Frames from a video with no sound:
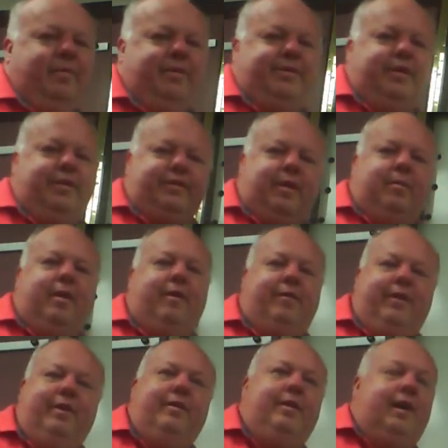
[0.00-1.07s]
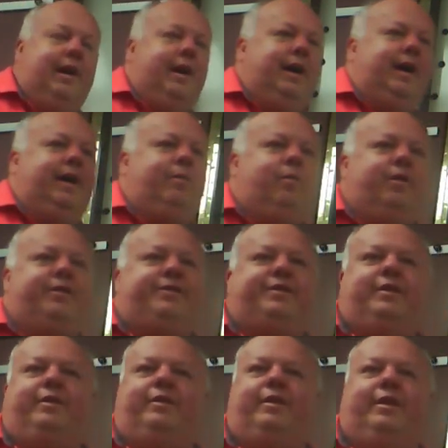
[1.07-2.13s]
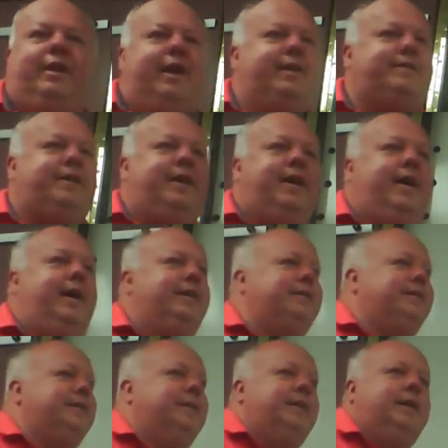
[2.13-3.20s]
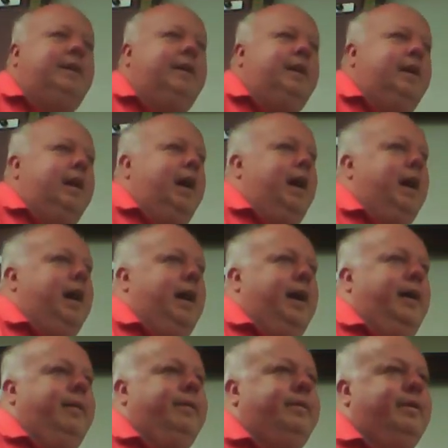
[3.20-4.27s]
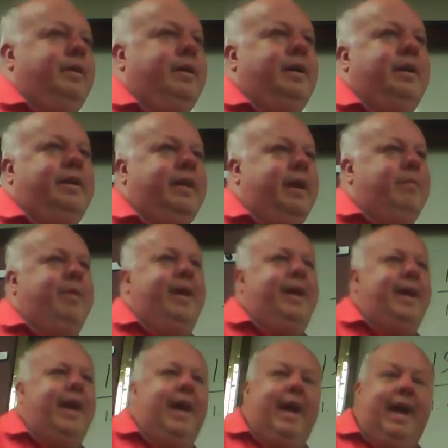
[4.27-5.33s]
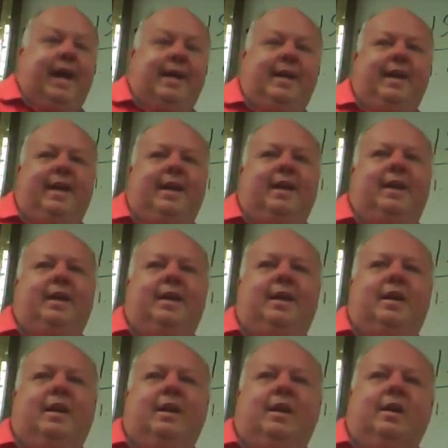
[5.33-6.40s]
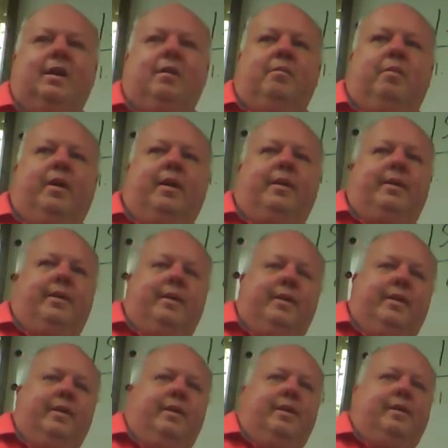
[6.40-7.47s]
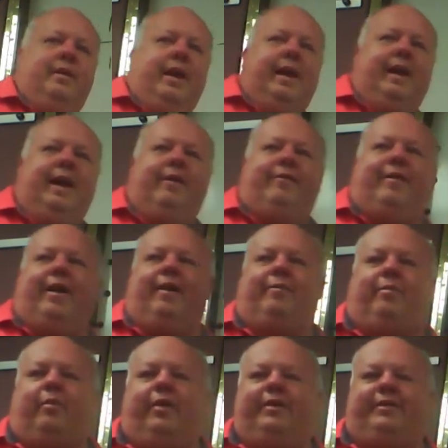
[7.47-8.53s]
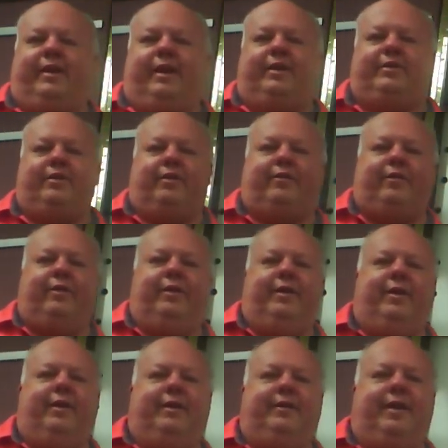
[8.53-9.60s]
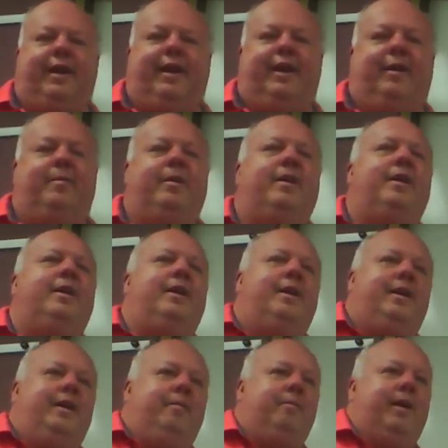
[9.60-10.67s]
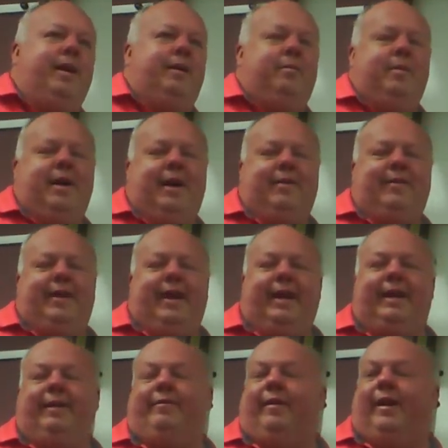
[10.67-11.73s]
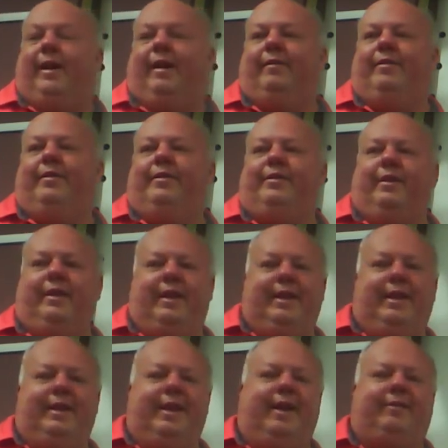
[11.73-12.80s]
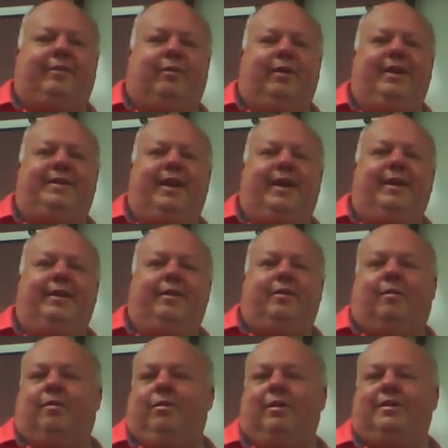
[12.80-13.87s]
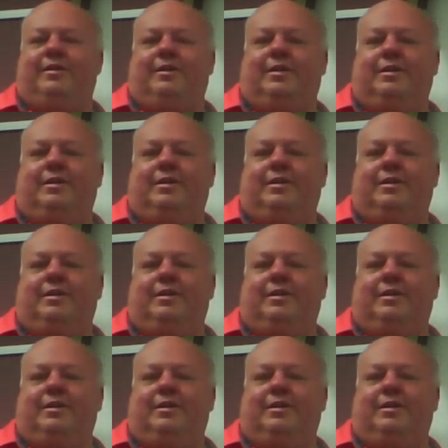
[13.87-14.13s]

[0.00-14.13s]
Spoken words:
So some of you, I had one student last class, they made an 80, but they got 5 points extra for their exam, made them have an 85. So they didn't have to retake the course.